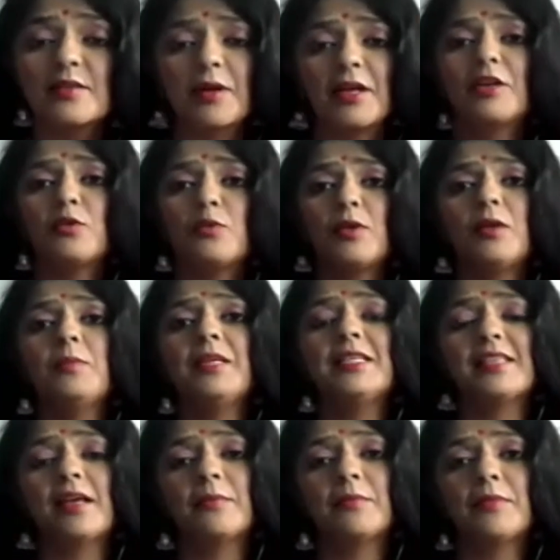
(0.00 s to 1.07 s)
but it will
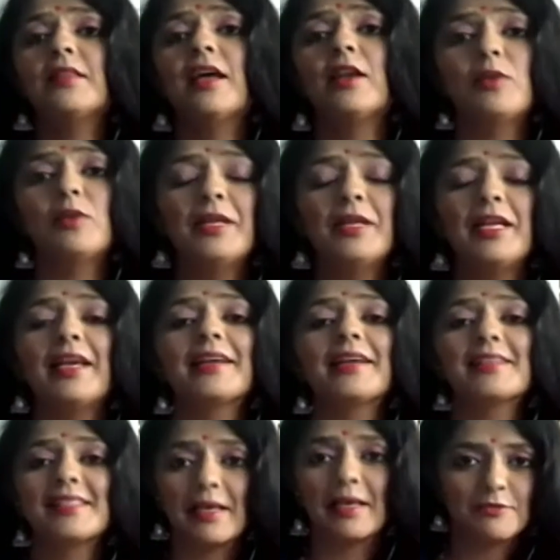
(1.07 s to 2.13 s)
be something that will be
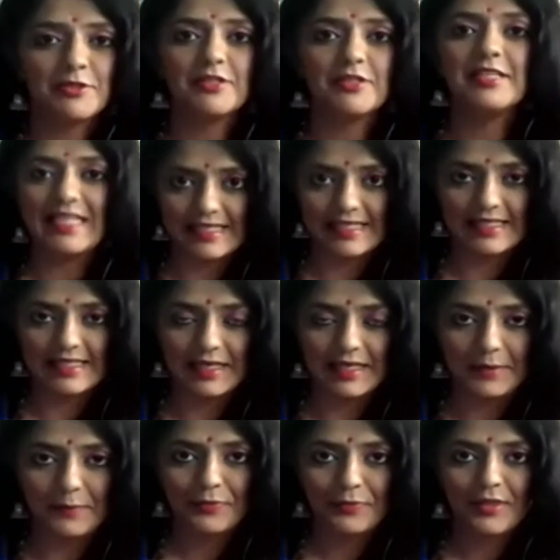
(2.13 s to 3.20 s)
accepted
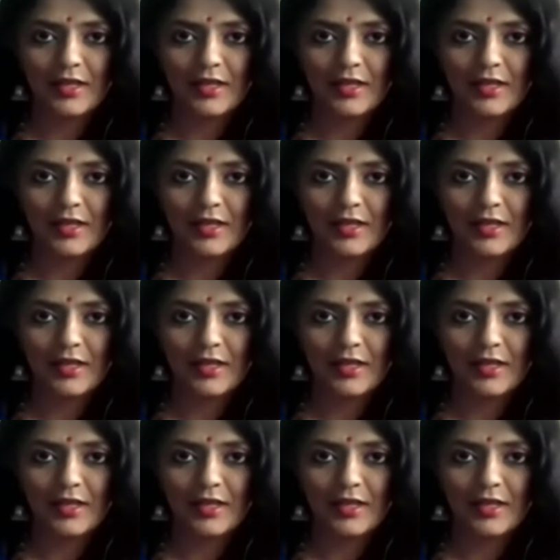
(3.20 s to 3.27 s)
easily.